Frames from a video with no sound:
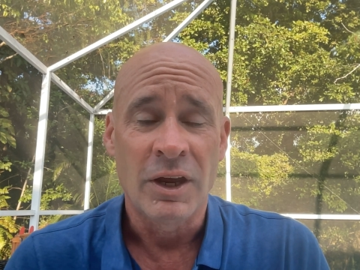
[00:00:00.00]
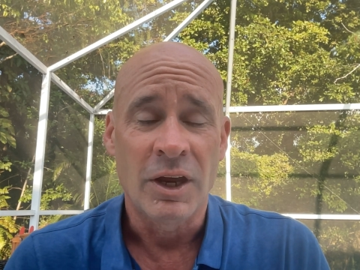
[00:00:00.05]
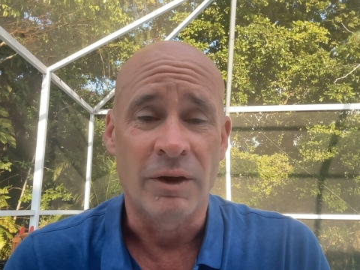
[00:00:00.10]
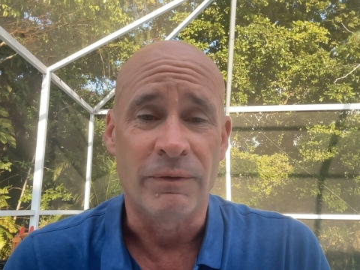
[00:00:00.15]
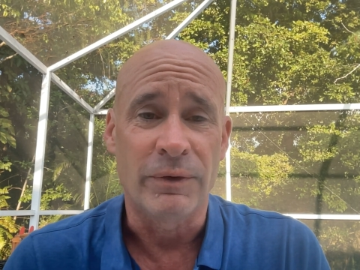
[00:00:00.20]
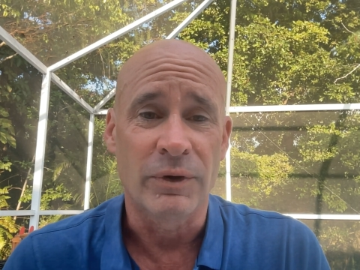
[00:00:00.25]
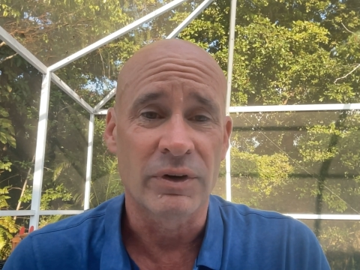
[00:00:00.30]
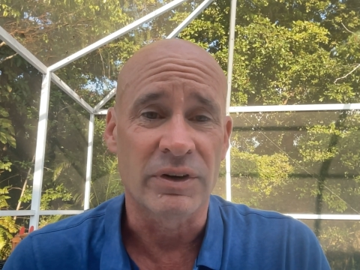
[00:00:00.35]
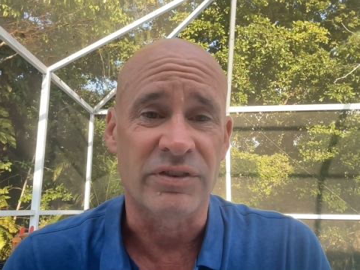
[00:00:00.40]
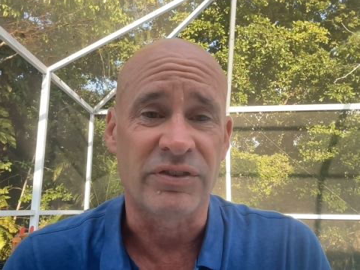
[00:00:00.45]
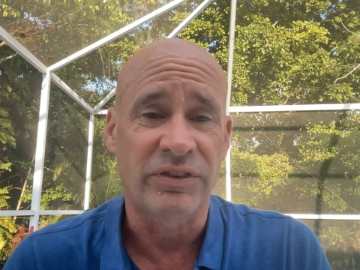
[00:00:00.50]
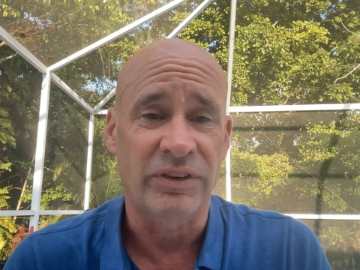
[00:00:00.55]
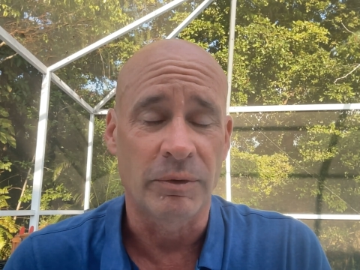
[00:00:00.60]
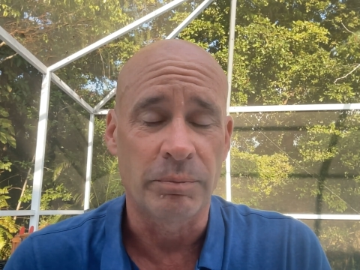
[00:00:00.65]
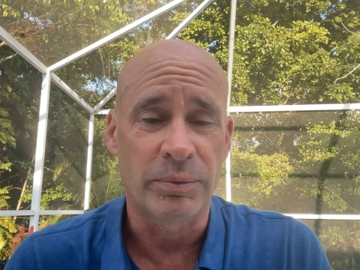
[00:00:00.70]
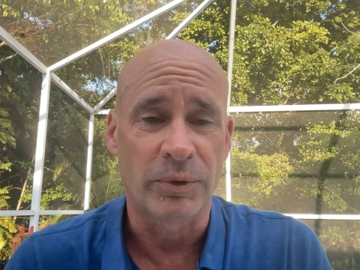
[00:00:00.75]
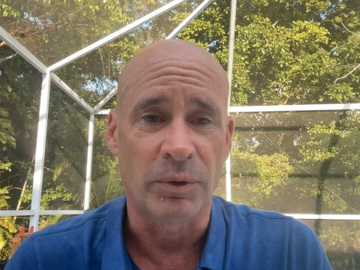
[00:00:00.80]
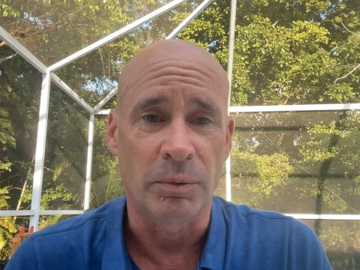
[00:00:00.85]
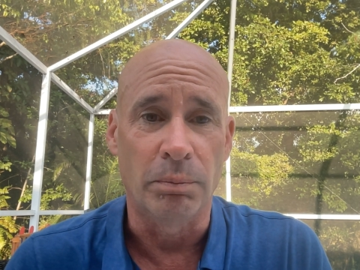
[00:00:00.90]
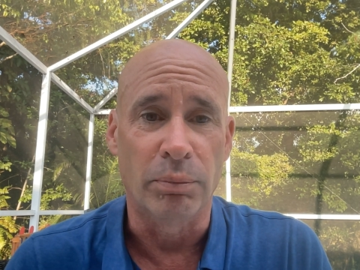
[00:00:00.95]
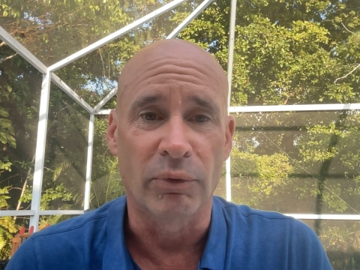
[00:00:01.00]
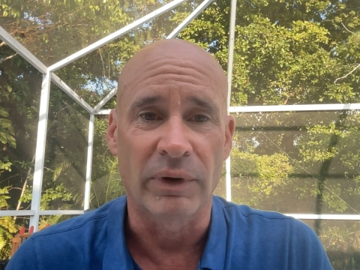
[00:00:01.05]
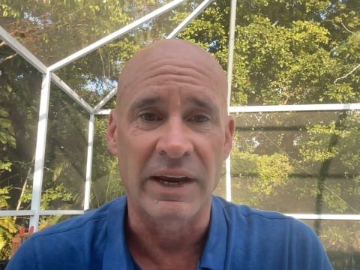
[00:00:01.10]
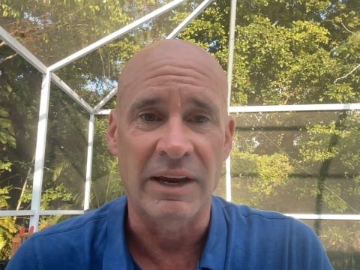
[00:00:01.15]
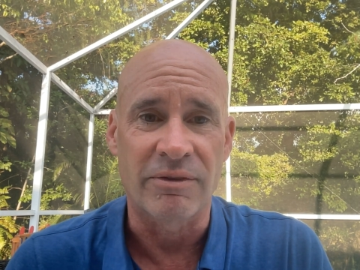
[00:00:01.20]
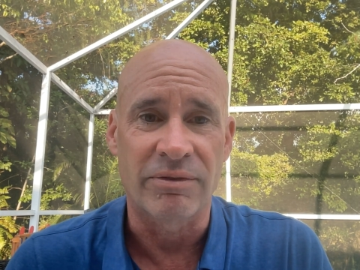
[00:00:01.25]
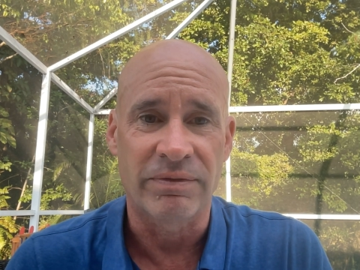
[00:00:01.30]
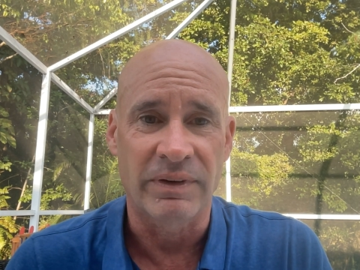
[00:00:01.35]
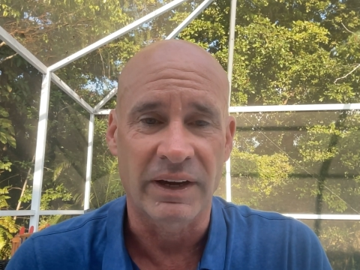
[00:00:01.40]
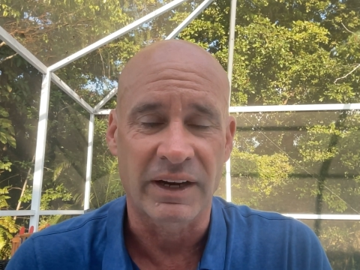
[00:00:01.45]
If you're in a simple
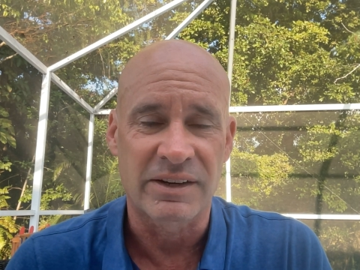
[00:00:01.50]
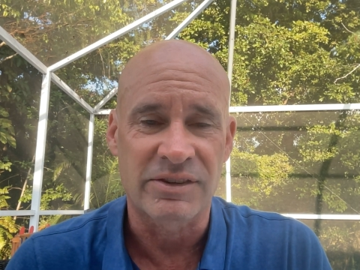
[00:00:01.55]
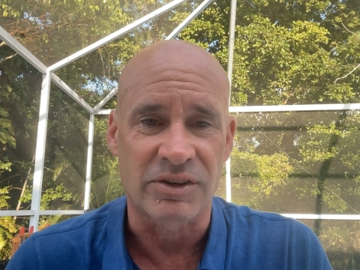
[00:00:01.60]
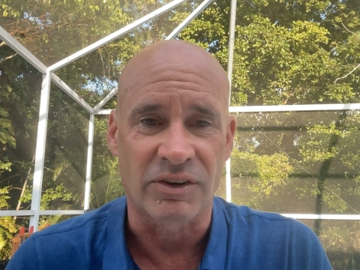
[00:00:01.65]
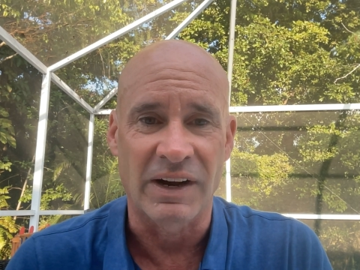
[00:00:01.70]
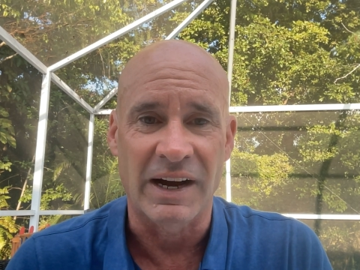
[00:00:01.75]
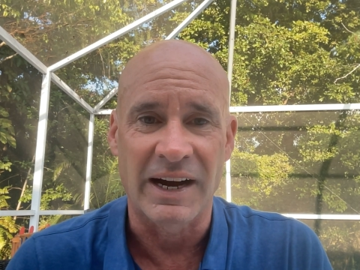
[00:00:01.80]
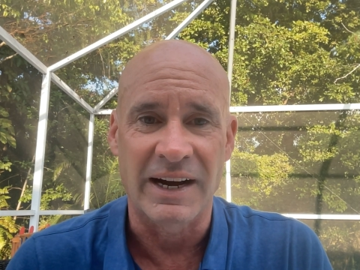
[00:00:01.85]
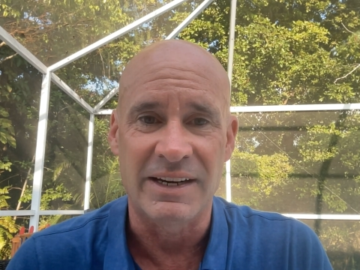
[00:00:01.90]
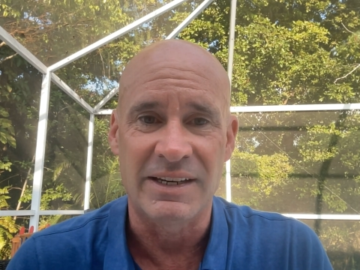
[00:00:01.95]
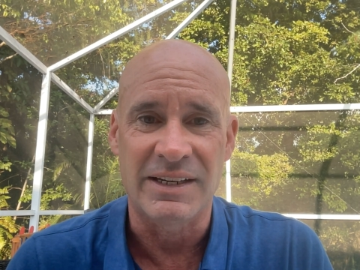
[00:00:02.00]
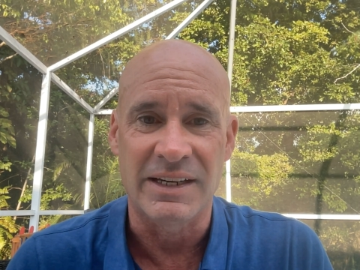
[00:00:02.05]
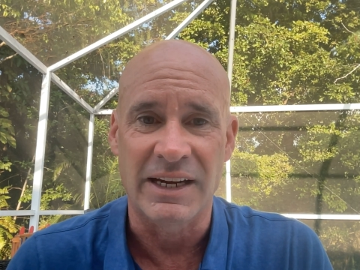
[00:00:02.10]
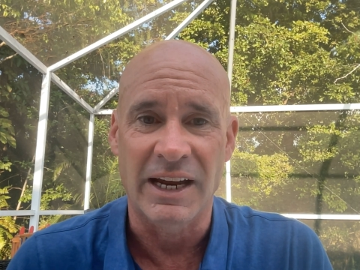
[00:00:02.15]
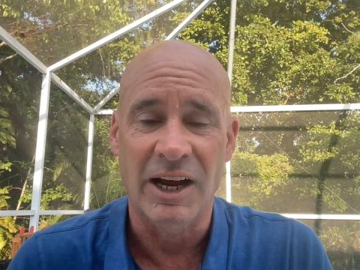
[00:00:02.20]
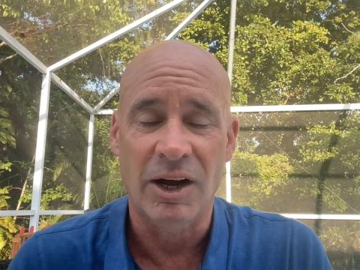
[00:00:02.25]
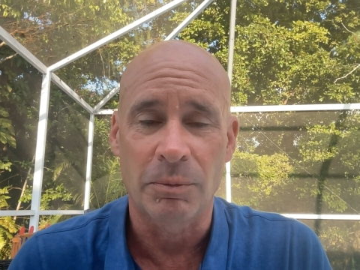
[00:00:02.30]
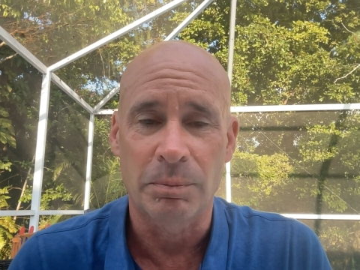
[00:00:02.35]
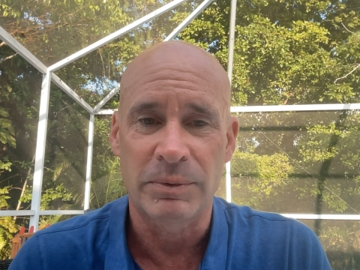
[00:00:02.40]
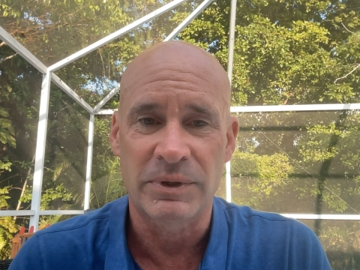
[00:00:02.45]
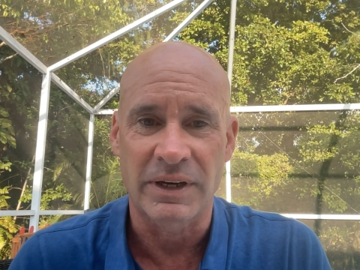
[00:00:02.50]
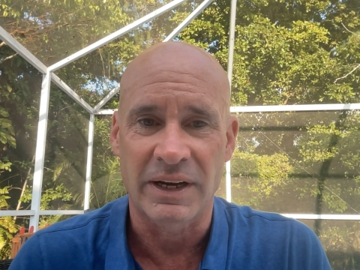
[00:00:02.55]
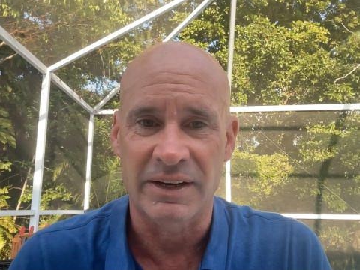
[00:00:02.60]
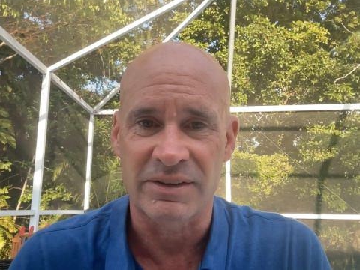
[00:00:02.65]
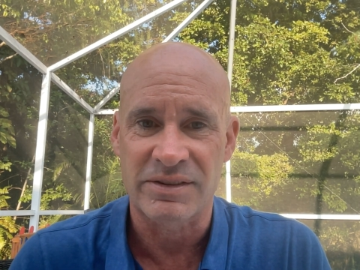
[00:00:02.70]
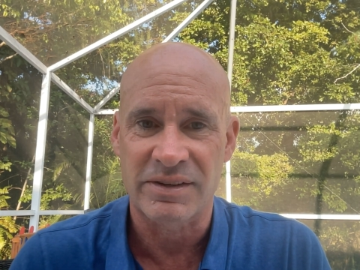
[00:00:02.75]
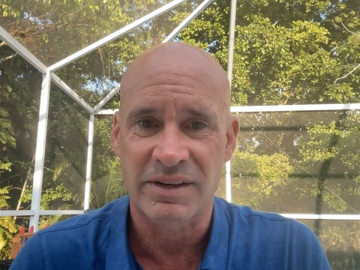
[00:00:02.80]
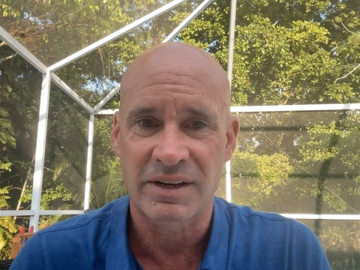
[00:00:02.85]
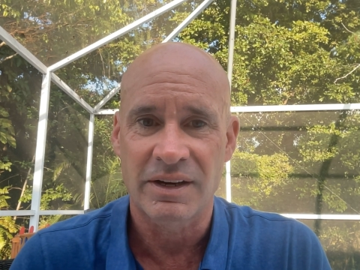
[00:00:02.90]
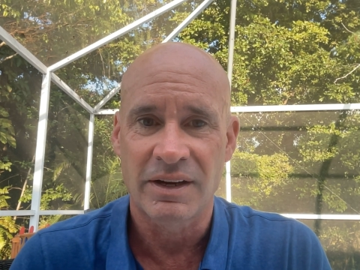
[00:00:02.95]
break fix or IT help
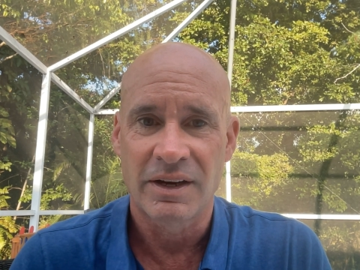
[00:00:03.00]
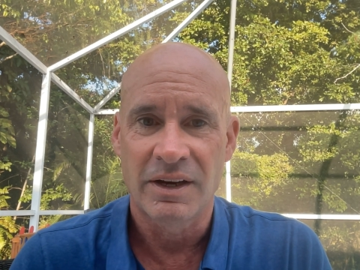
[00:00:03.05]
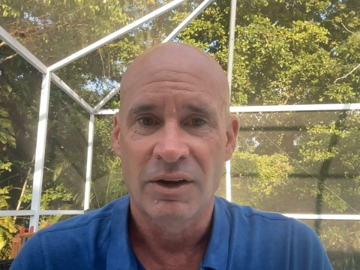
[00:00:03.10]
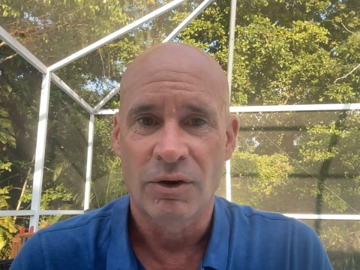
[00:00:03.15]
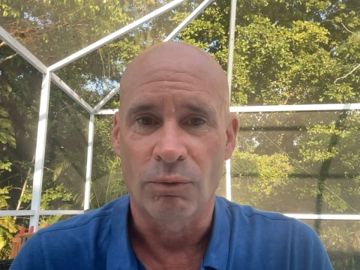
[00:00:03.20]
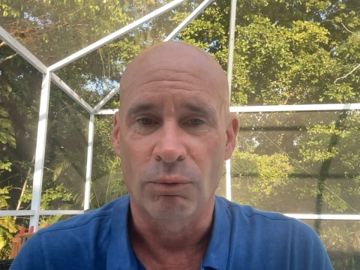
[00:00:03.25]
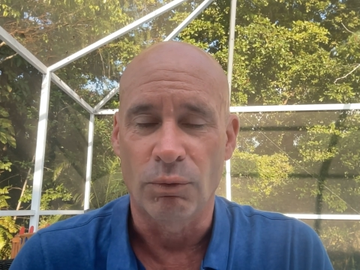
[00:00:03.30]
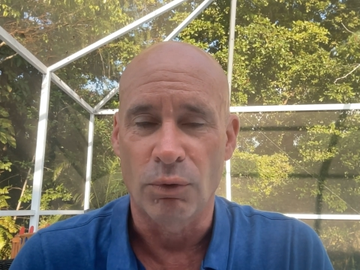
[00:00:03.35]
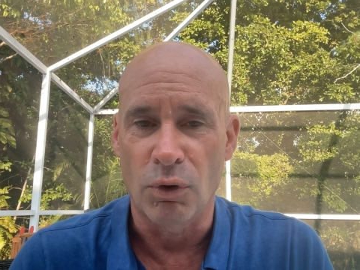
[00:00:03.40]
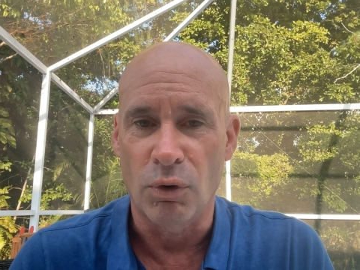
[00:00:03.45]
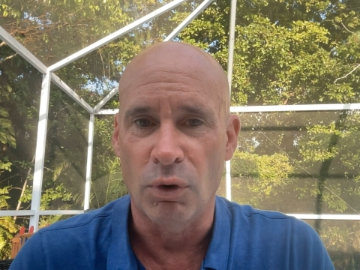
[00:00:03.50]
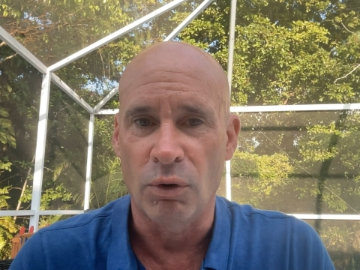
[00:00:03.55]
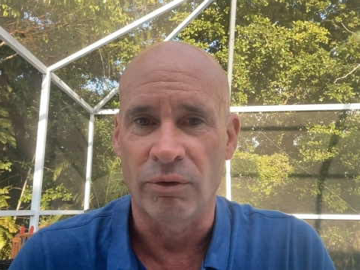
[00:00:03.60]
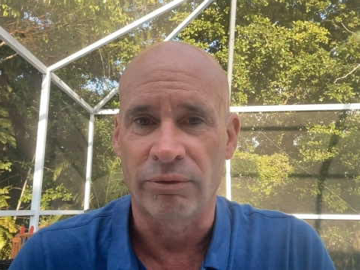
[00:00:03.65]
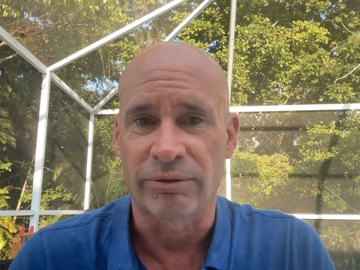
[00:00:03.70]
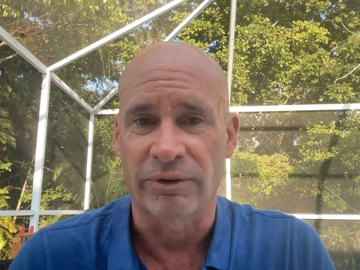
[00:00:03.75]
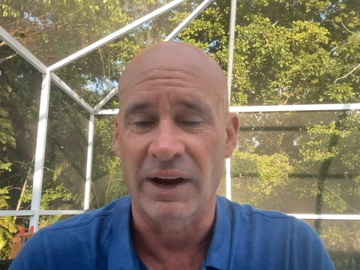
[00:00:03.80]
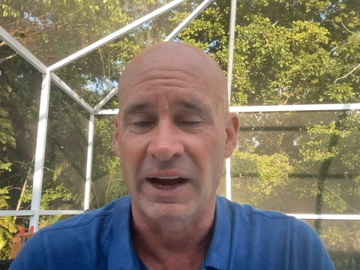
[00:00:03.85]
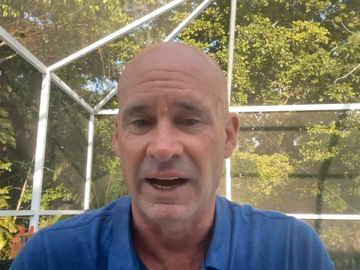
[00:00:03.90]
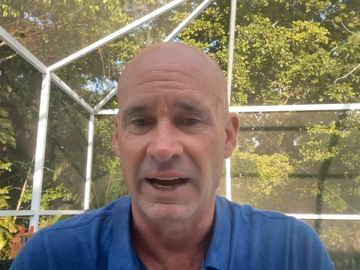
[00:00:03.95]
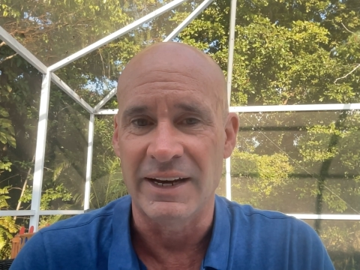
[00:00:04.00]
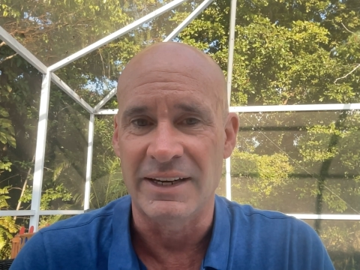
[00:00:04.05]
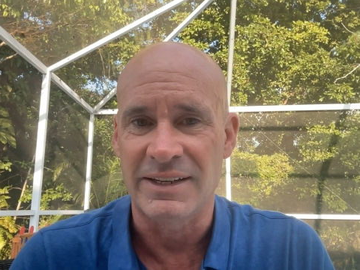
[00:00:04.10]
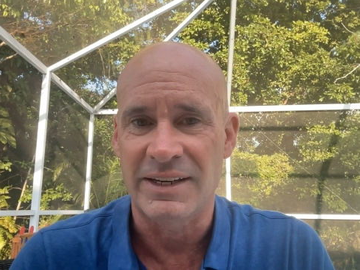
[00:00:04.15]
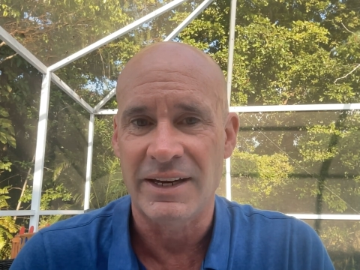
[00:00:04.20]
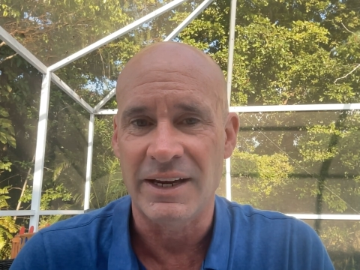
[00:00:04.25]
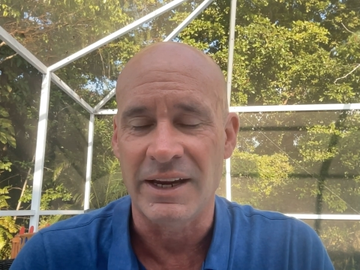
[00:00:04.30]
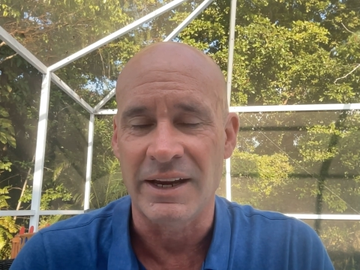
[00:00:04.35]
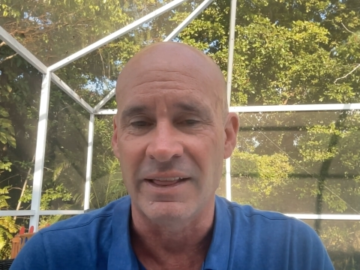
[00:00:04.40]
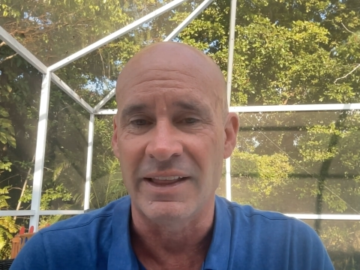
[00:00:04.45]
desk role for
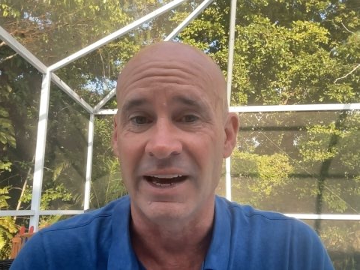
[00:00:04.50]
IT,